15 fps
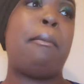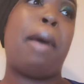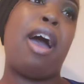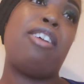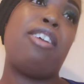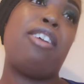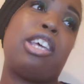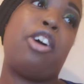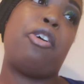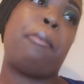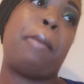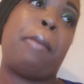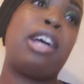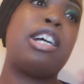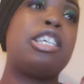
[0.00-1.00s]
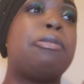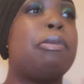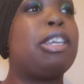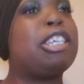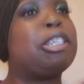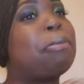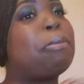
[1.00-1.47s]
I'm also, my
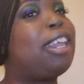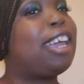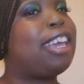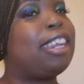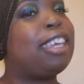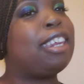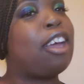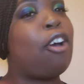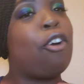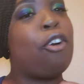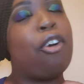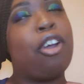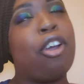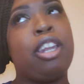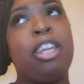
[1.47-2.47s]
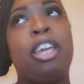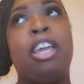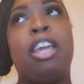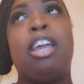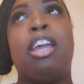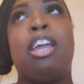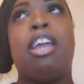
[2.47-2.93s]
husband is planning on
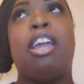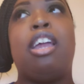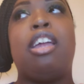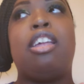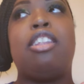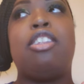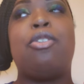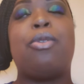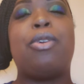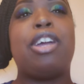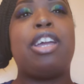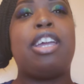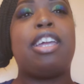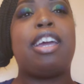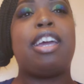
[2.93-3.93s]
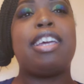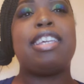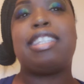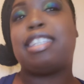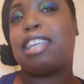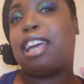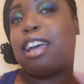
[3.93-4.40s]
doing
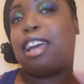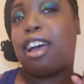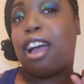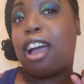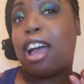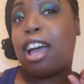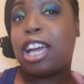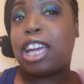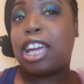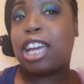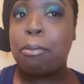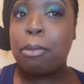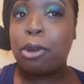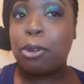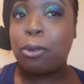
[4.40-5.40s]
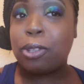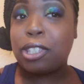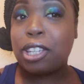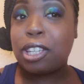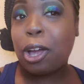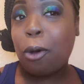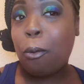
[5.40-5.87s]
us a honeymoon
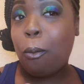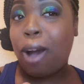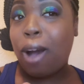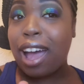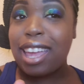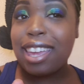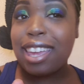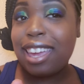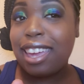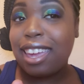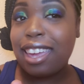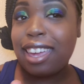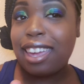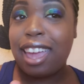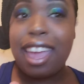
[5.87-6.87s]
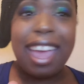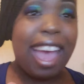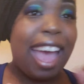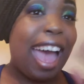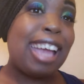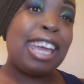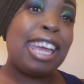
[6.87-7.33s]
to Hawaii.
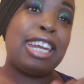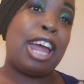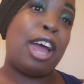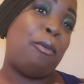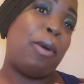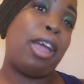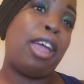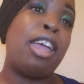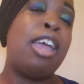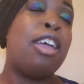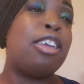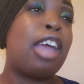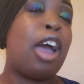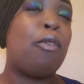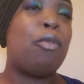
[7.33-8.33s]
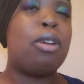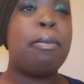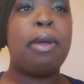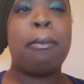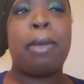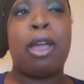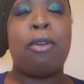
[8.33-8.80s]
I cannot wait. Yeah, we've
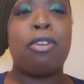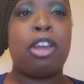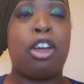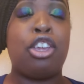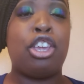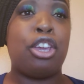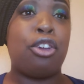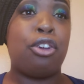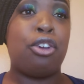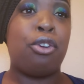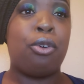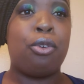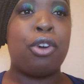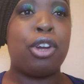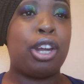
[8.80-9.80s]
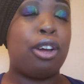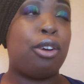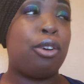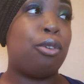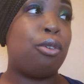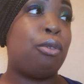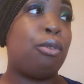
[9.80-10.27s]
been married a year going
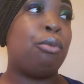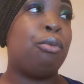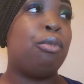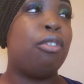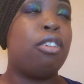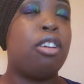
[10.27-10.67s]
on